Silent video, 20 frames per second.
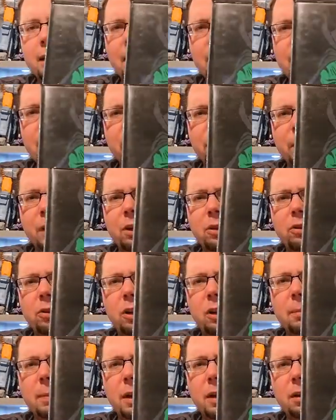Now, here we go.
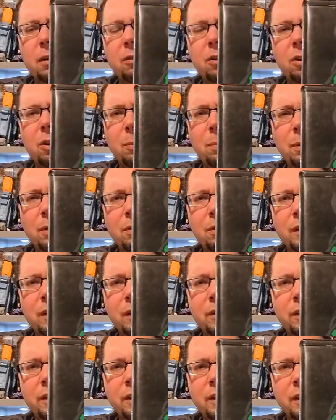Talk about a heroic pose.
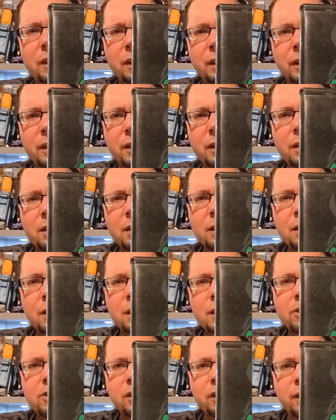Here he is, like,
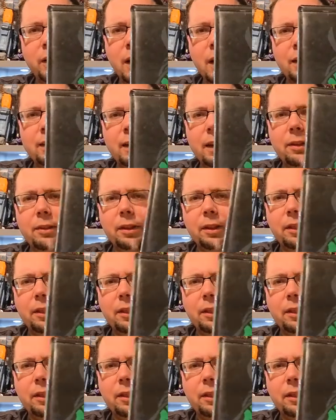he just knocked out the